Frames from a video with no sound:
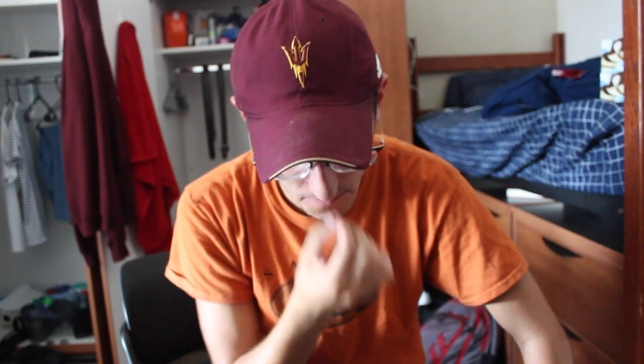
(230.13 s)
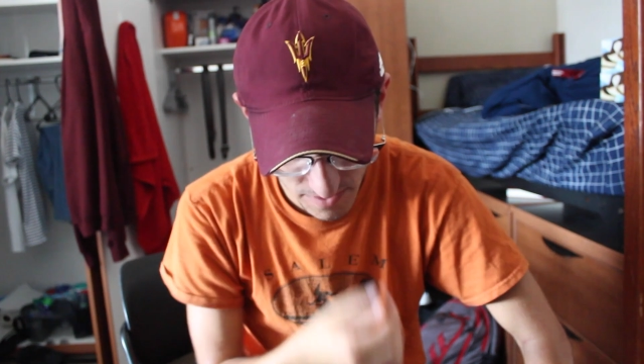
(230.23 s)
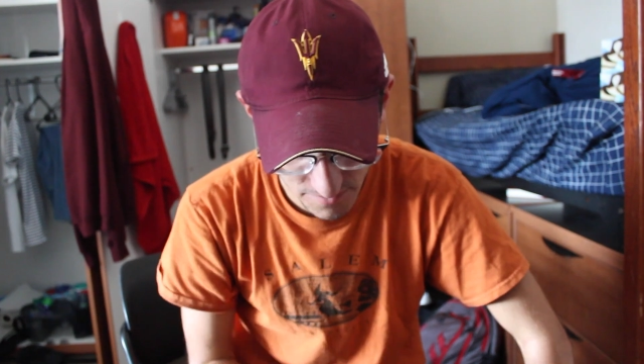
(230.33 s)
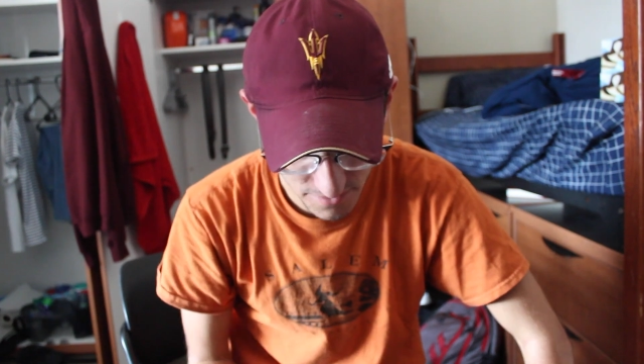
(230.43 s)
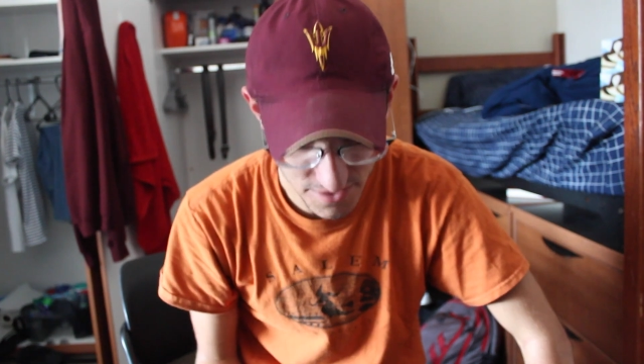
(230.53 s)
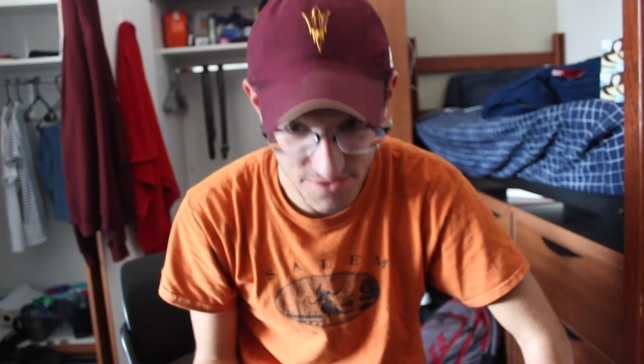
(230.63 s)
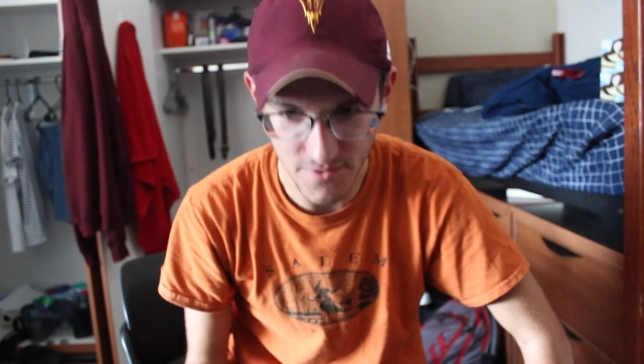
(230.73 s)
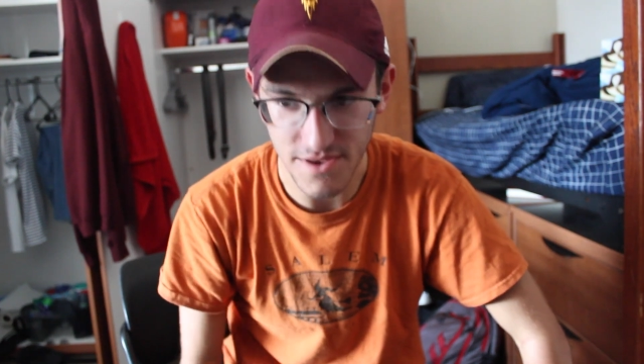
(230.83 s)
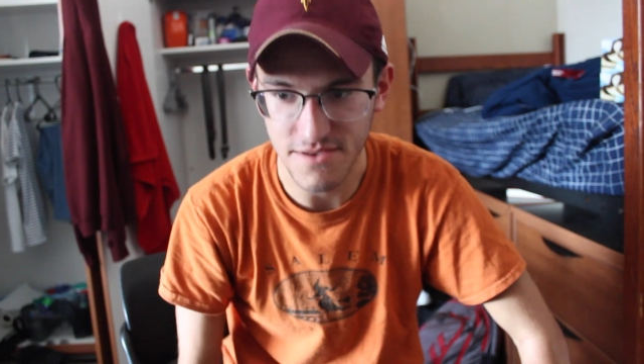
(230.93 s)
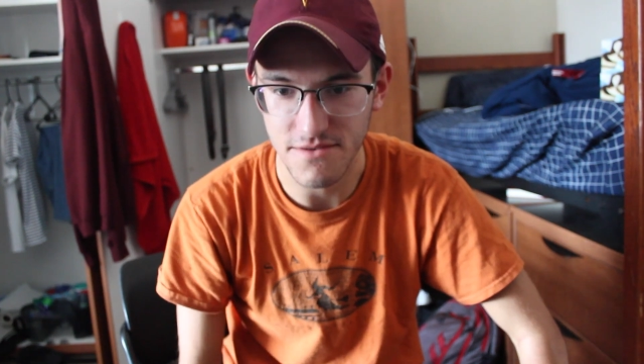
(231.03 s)
Maybe I'll just
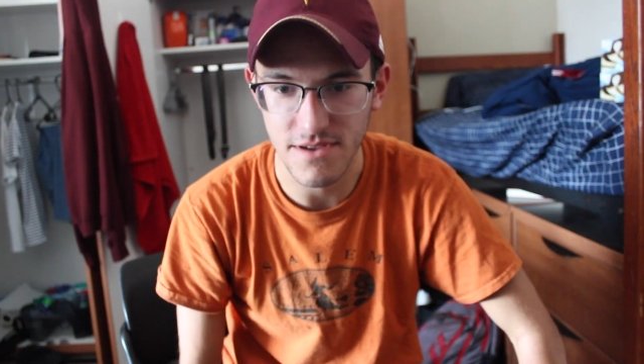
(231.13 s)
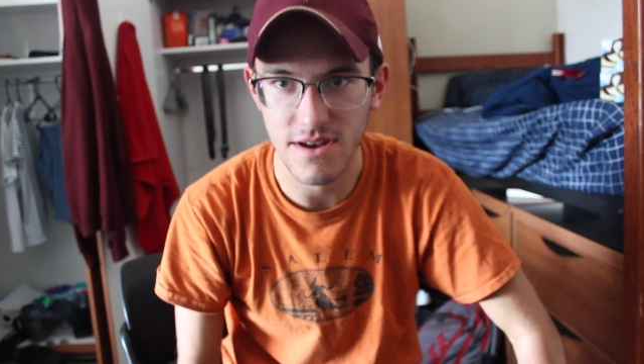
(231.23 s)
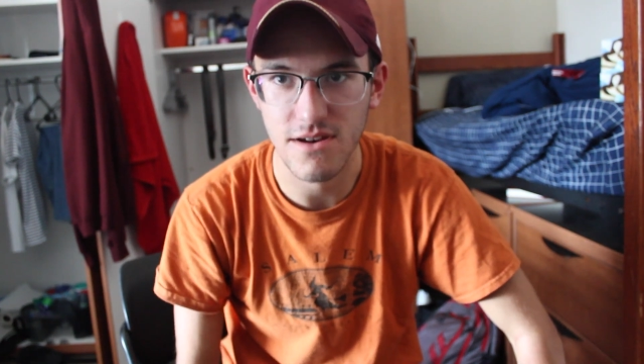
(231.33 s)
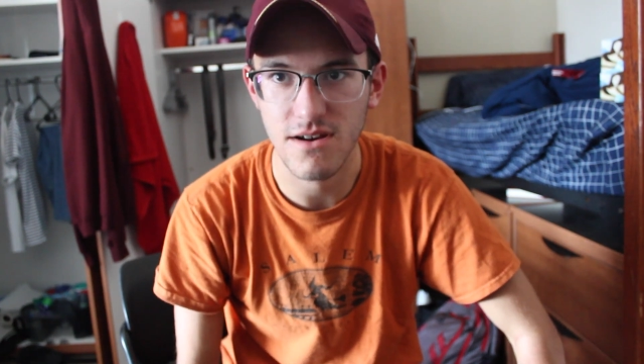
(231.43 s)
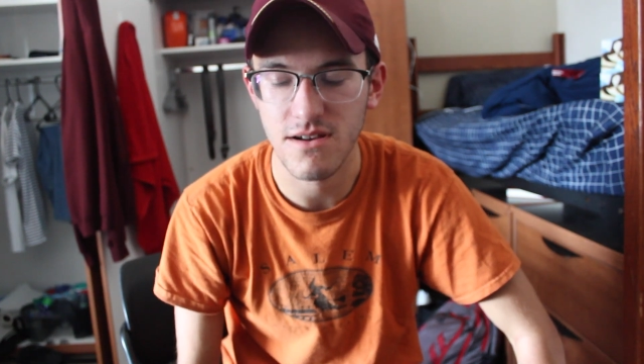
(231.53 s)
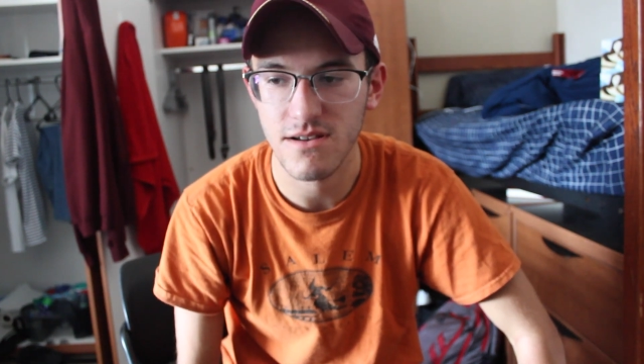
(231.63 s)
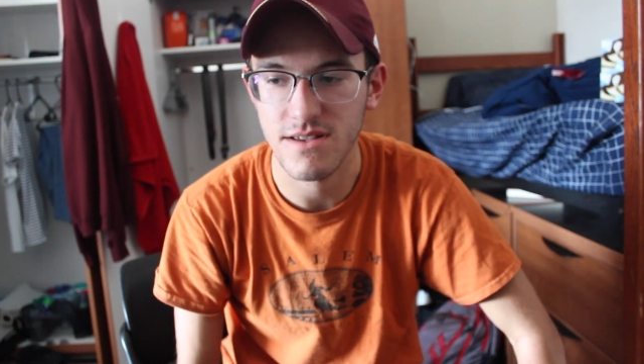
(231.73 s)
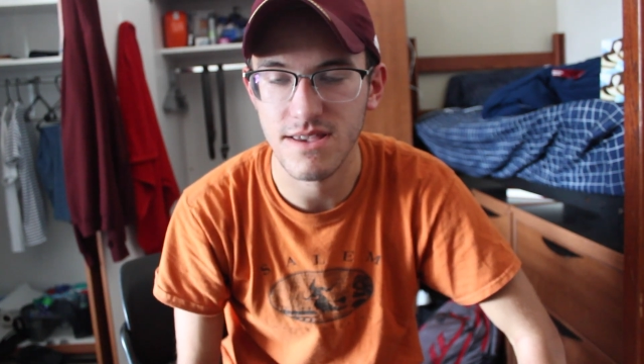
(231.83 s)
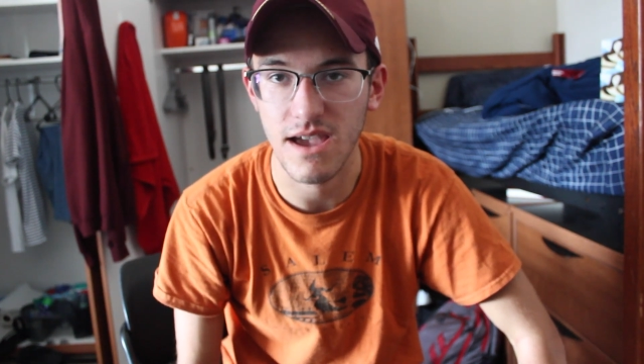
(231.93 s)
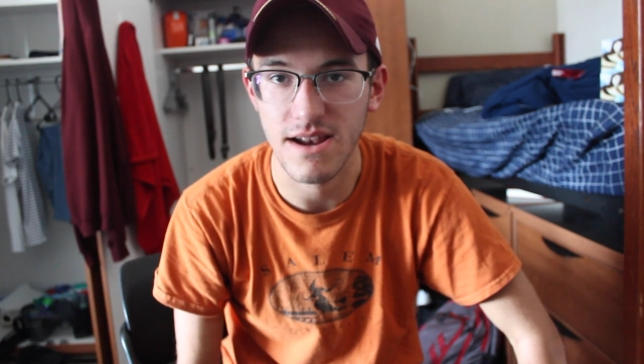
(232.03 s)
wait till later,
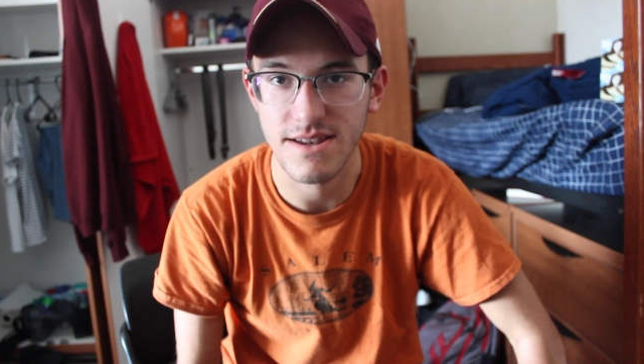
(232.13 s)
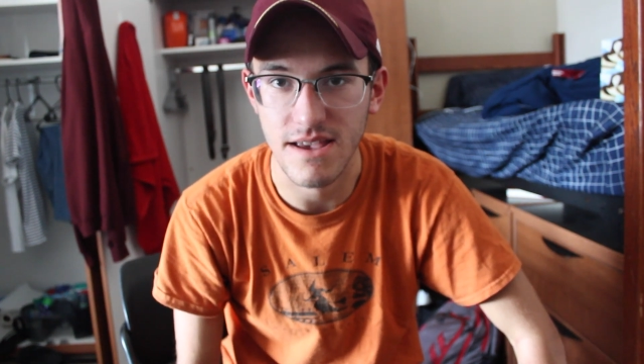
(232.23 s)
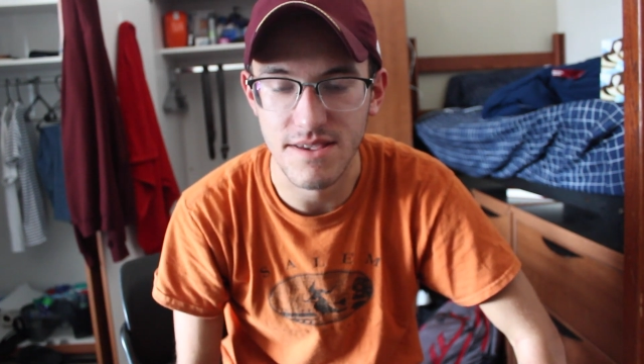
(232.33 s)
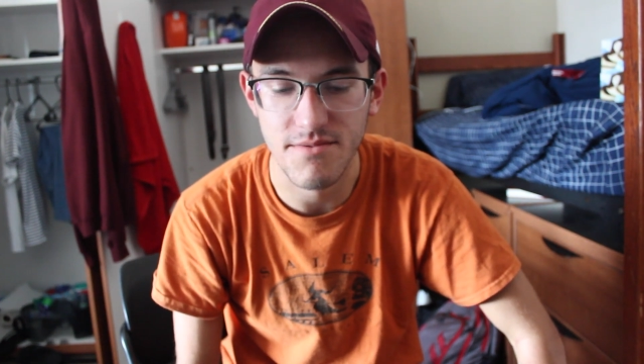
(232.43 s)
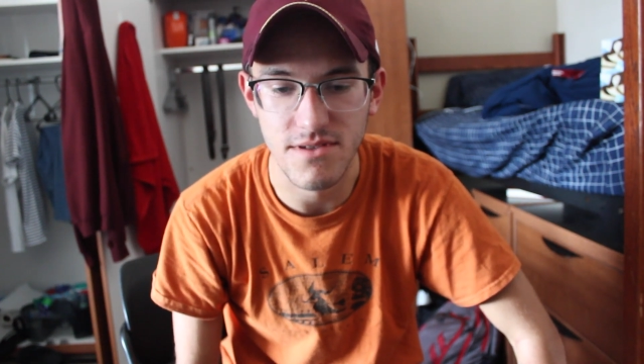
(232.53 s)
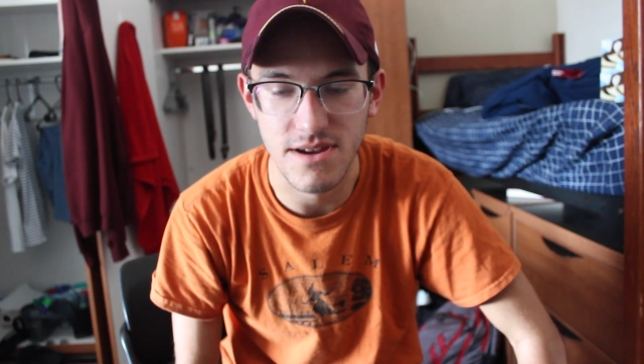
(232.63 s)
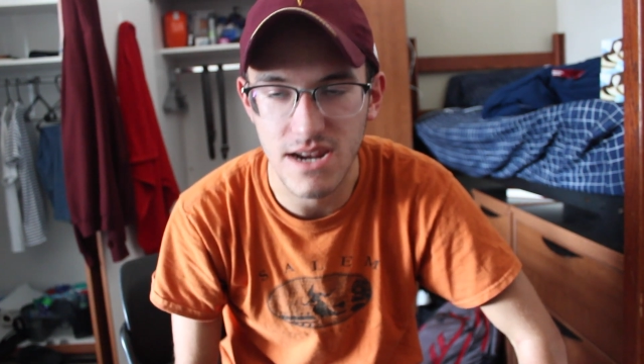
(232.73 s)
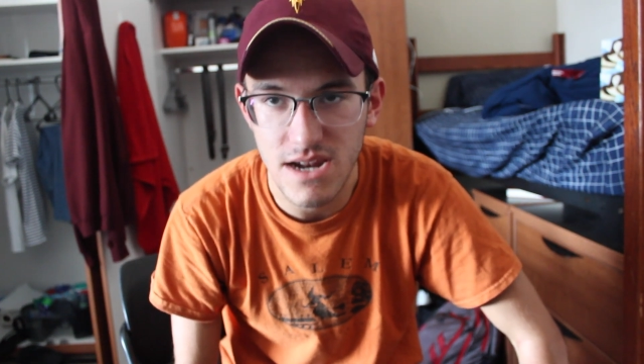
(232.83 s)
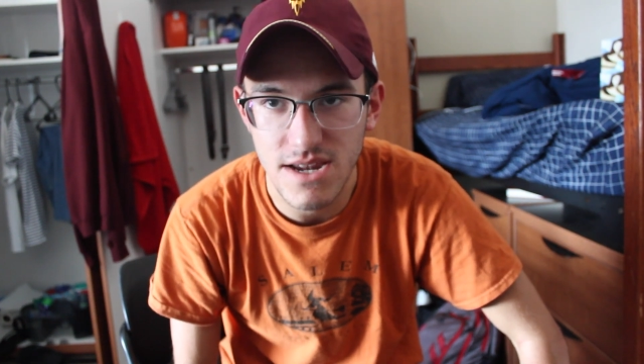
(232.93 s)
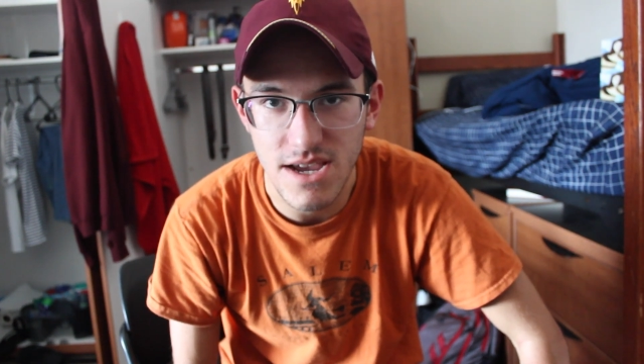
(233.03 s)
because I desperately
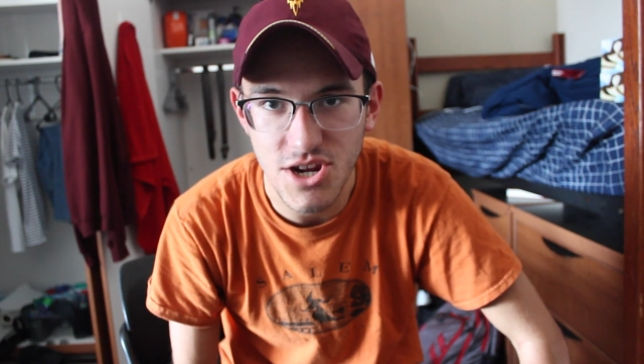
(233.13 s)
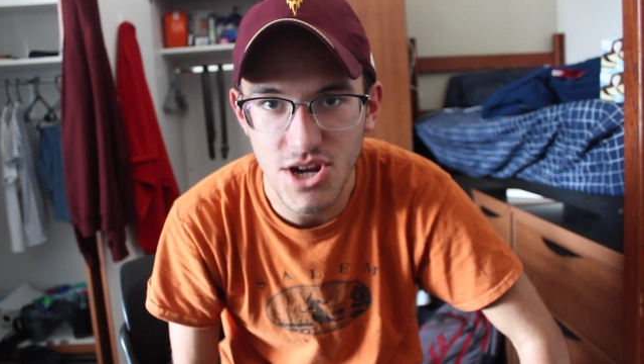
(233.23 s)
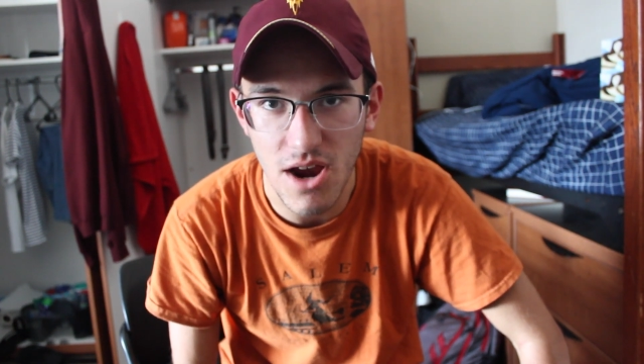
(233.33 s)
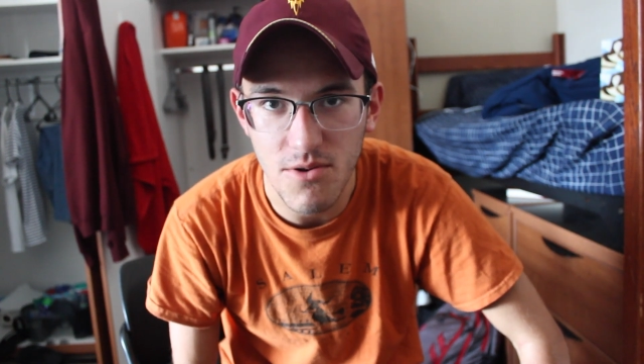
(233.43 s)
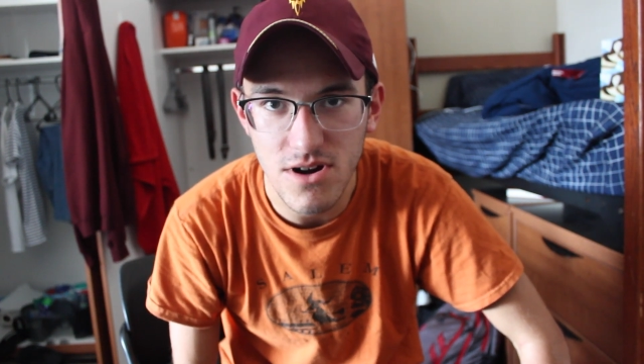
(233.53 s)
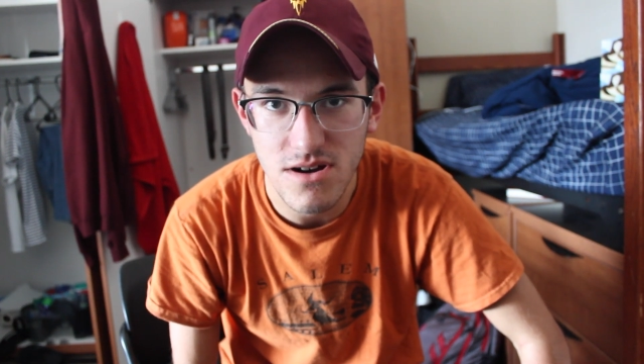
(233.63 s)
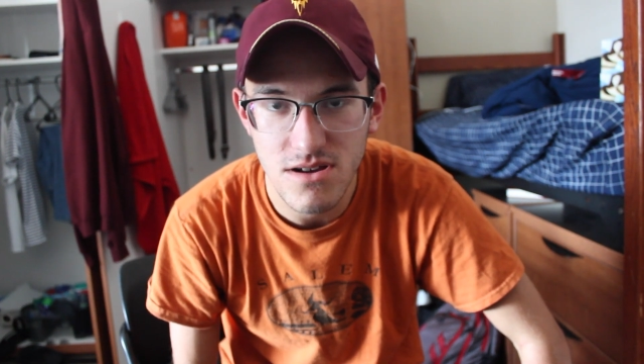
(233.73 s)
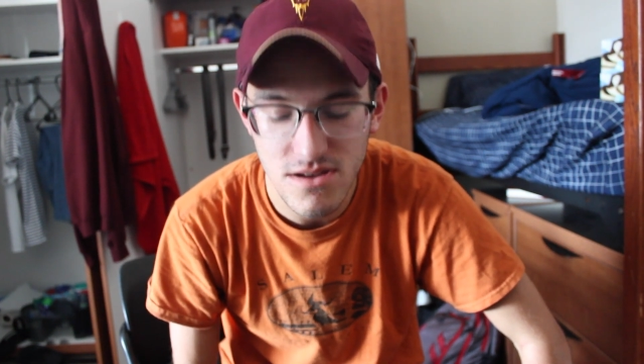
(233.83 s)
need to take a shower.